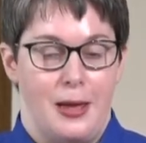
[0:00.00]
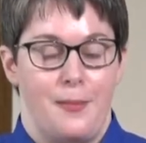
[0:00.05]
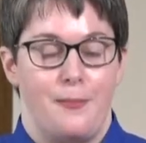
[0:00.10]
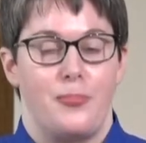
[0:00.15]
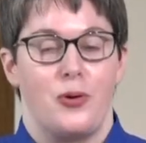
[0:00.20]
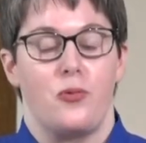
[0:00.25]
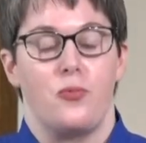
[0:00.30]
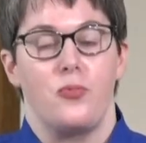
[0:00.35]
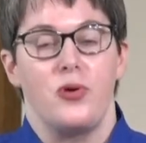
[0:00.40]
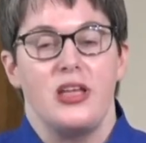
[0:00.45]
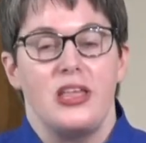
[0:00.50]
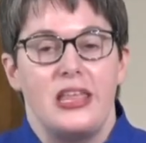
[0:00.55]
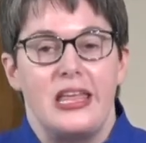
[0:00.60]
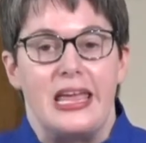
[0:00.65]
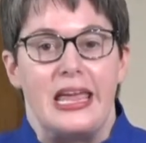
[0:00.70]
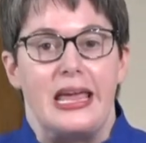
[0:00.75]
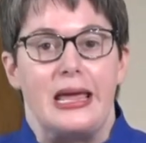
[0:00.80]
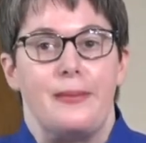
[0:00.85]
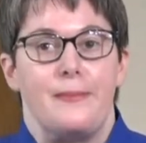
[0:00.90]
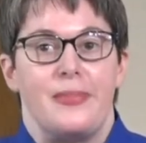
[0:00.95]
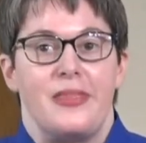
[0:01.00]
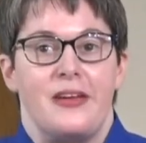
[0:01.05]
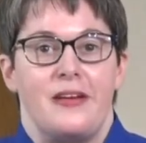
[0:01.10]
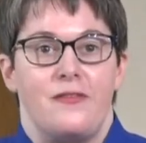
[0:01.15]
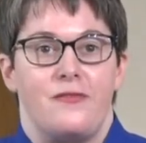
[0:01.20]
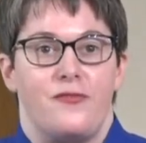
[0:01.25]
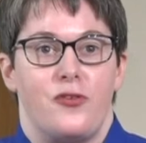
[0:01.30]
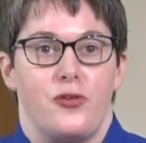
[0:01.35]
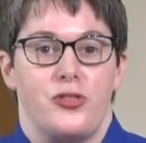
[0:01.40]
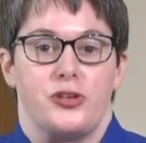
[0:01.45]
But really,
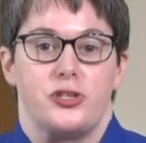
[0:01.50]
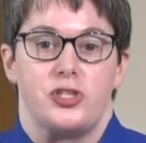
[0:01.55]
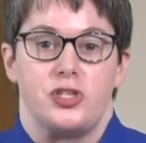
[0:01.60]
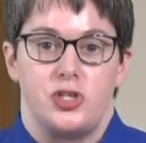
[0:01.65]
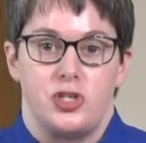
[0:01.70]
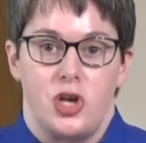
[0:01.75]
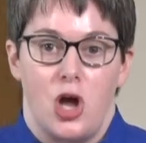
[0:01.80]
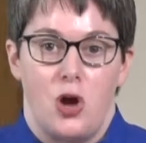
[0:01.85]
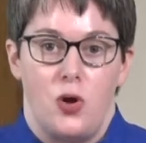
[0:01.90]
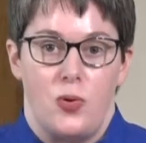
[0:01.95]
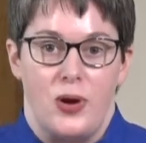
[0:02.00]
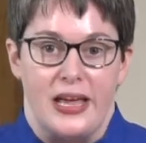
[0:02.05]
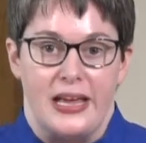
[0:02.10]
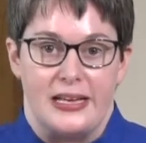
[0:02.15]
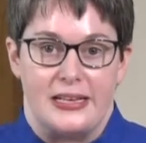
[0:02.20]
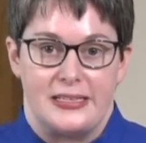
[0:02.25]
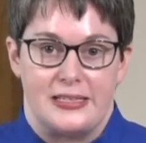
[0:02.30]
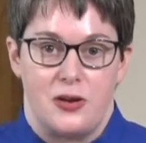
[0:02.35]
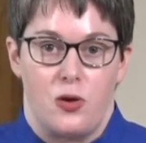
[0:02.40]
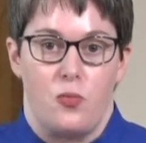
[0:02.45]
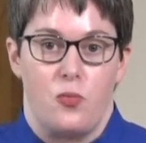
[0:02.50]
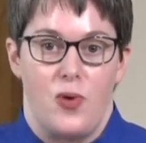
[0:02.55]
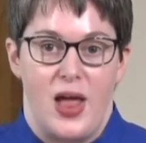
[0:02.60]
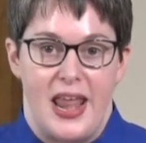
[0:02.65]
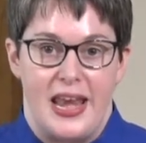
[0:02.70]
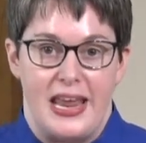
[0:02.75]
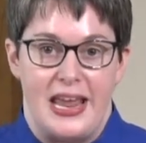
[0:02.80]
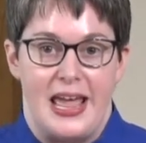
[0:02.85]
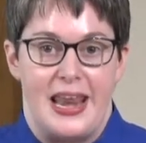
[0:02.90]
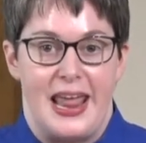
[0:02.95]
for the Stoics,
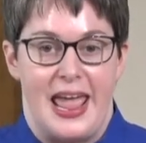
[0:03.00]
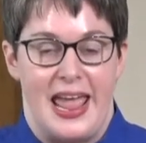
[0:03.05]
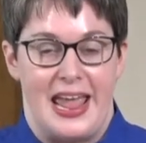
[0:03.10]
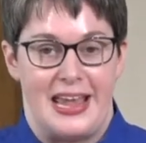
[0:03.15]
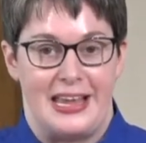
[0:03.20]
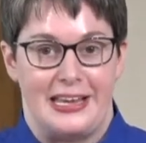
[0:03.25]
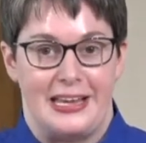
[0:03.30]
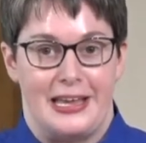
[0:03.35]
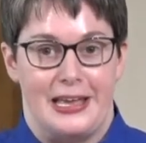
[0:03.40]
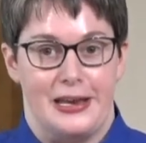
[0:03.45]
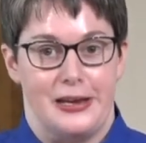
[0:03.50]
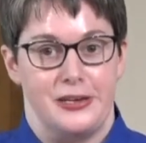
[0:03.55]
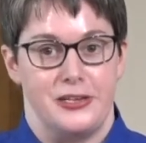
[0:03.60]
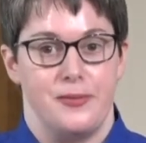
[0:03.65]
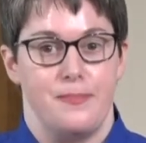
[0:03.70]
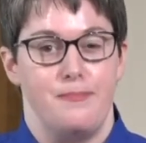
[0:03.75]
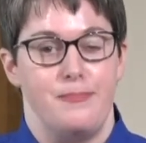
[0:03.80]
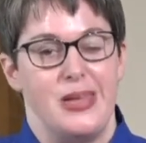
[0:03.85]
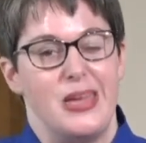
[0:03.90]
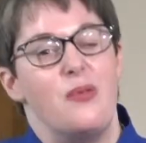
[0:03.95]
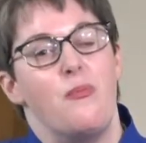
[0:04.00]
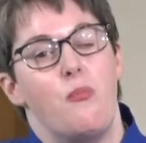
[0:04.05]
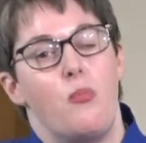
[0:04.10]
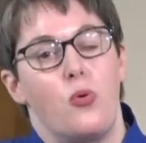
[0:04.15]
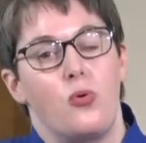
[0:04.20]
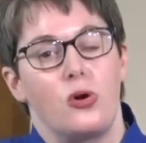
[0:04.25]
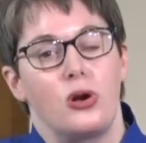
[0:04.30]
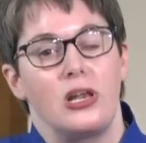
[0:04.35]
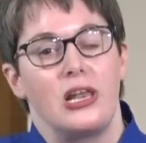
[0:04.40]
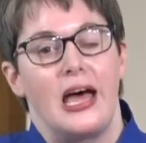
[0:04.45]
ready at hand meant
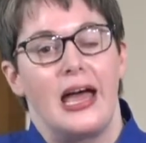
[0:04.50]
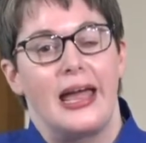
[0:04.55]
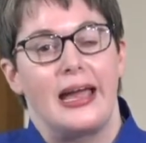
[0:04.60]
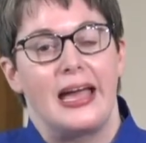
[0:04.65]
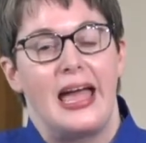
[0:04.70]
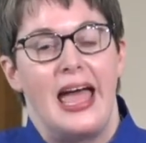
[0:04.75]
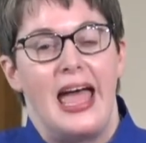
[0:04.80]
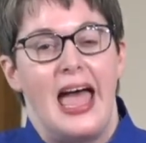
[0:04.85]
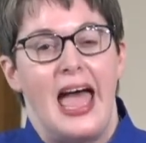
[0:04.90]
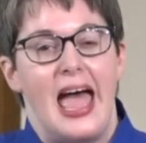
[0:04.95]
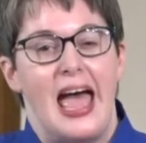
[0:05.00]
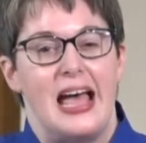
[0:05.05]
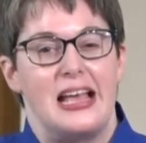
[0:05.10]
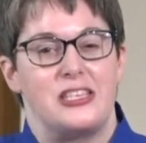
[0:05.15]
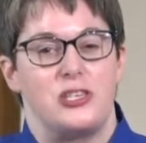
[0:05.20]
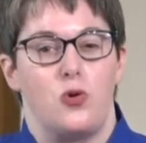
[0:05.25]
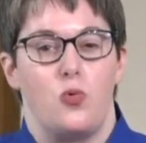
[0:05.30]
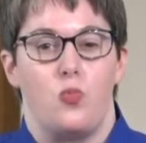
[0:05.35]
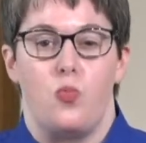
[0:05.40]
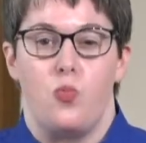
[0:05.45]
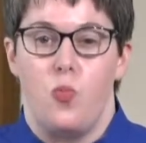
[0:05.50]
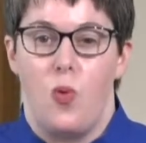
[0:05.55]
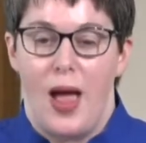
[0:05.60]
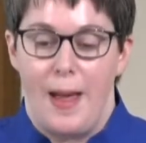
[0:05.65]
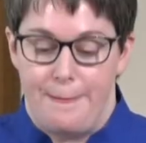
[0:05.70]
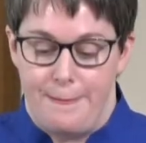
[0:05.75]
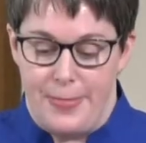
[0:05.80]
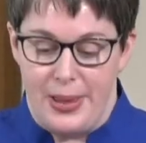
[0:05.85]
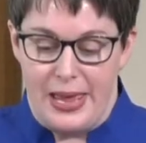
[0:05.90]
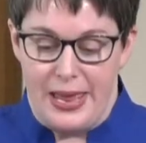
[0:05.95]
more like as a
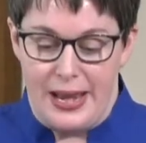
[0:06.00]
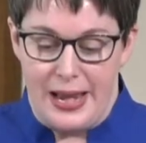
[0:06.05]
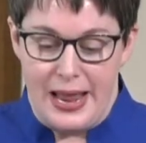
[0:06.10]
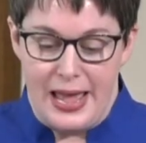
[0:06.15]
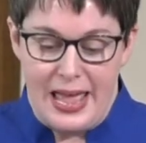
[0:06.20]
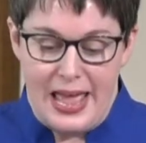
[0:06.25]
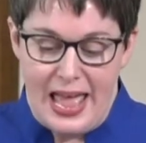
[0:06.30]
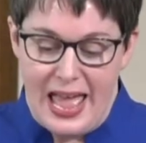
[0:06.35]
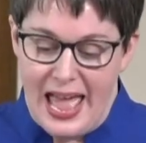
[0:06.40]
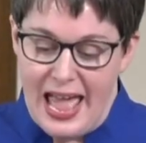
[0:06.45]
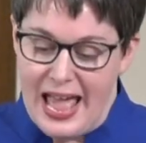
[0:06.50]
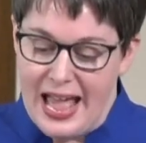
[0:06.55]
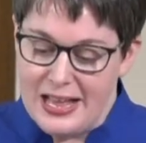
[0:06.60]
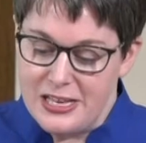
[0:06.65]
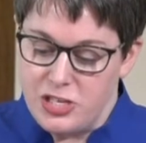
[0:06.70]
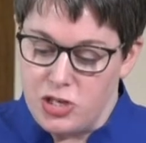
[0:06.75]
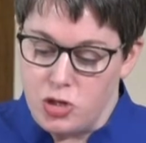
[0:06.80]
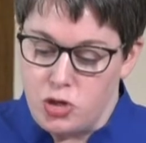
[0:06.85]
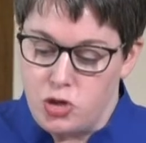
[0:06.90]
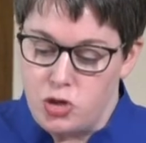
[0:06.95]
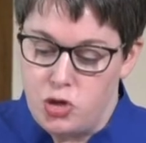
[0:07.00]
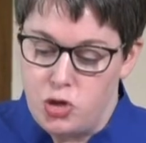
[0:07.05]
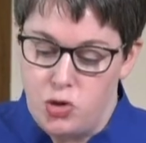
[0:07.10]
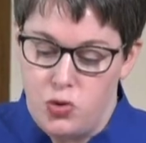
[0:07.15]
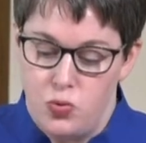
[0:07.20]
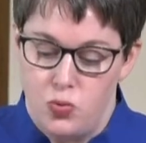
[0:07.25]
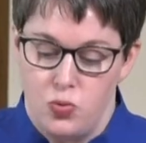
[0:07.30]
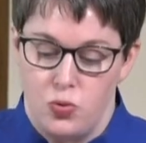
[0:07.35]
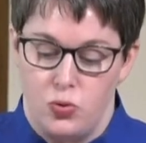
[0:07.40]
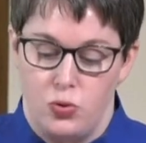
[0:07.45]
weapon, as a
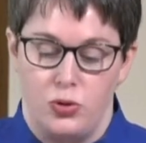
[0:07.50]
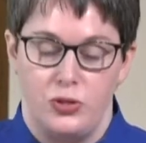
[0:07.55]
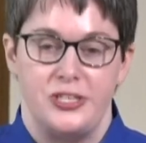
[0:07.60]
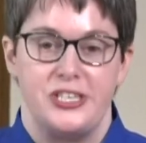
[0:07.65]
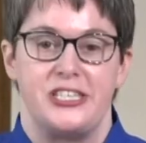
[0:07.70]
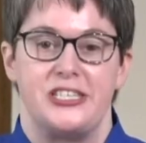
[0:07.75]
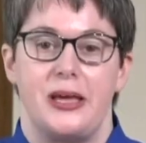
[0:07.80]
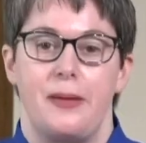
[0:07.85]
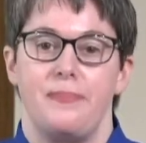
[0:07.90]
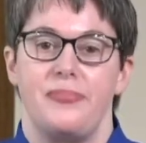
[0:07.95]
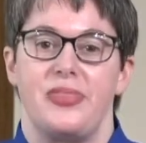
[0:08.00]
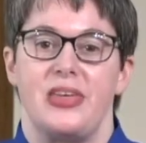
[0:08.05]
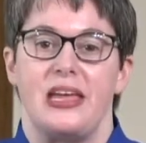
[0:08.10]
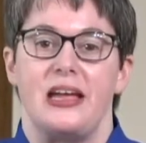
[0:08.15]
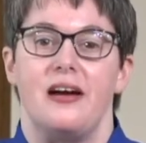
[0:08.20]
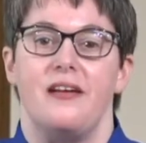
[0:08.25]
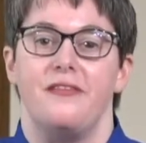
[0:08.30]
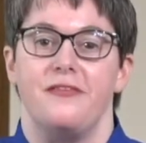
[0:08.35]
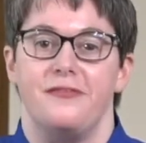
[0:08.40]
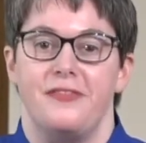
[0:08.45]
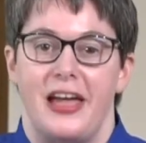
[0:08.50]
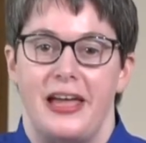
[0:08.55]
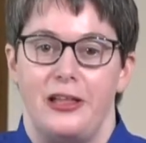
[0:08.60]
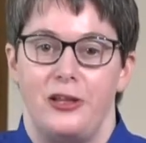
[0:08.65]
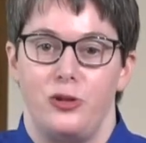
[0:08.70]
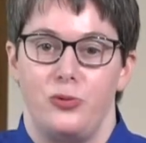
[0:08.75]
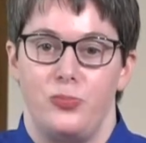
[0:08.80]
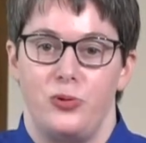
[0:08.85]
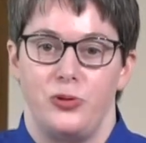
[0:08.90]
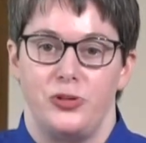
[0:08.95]
tool, something
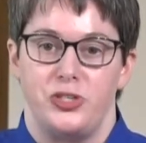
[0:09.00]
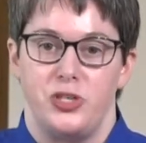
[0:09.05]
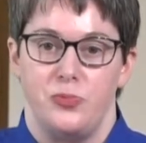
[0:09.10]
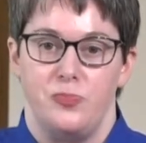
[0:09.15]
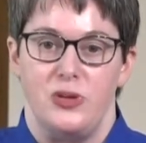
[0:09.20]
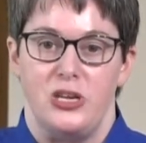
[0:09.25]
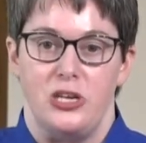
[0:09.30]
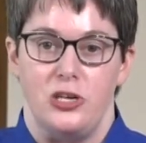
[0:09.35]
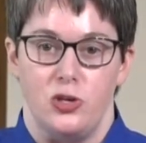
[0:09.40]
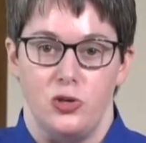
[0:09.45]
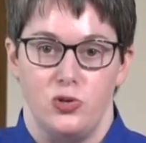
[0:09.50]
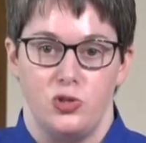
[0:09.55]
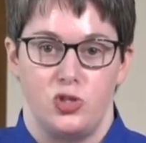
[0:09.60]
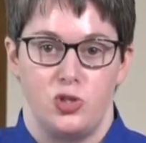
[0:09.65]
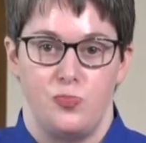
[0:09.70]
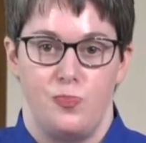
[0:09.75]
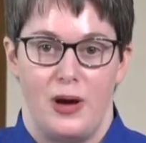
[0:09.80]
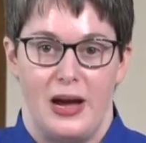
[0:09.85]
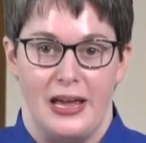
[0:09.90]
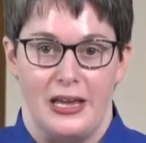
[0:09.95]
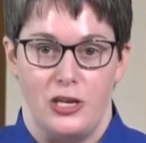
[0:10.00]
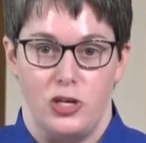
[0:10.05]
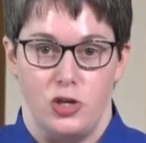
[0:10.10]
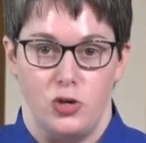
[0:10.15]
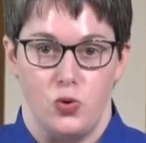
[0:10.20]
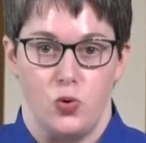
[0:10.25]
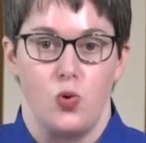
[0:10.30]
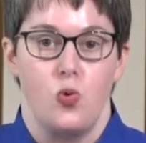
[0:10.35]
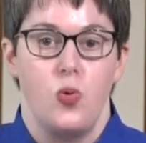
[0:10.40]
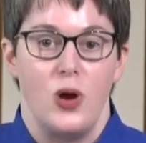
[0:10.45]
available to be used by
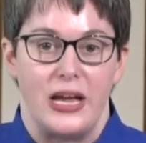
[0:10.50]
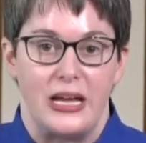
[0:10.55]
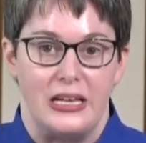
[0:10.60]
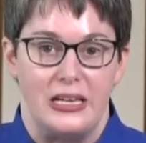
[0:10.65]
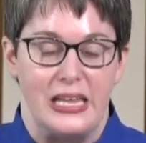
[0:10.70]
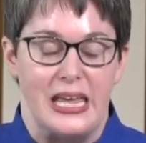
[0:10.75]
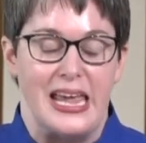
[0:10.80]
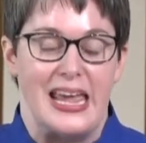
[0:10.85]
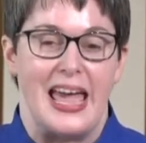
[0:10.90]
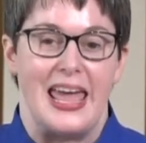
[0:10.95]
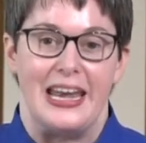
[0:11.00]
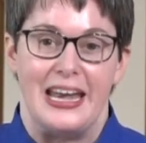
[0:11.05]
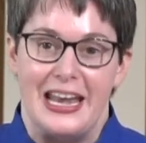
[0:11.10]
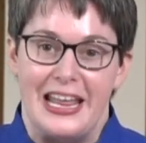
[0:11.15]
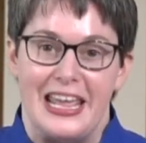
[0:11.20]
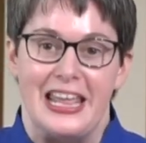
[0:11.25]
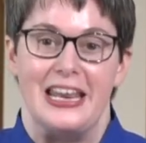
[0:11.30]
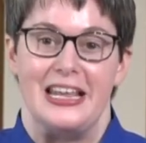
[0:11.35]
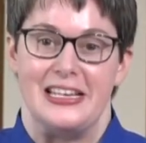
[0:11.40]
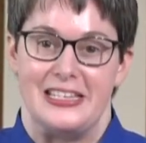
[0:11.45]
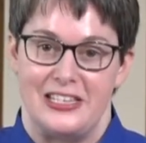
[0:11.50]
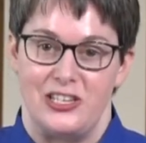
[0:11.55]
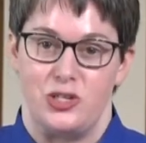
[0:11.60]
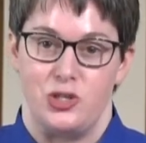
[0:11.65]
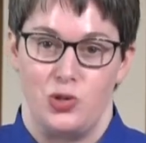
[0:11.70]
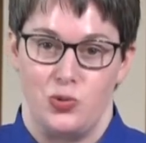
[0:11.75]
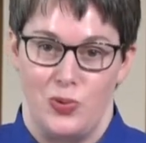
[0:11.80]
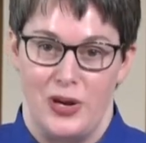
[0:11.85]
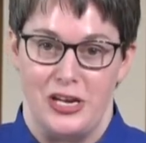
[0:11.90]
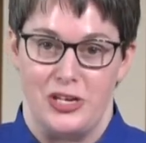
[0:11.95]
you quickly and in any
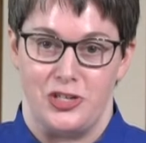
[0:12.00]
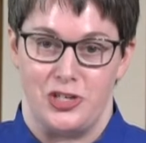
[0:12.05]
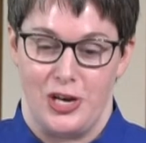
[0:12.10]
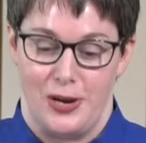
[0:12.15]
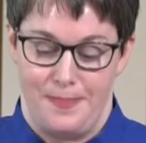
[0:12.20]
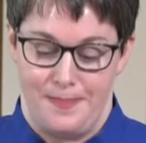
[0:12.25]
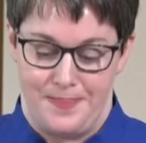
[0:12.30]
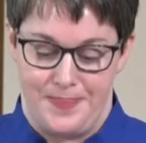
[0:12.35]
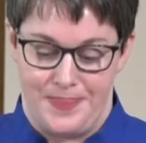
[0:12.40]
situation.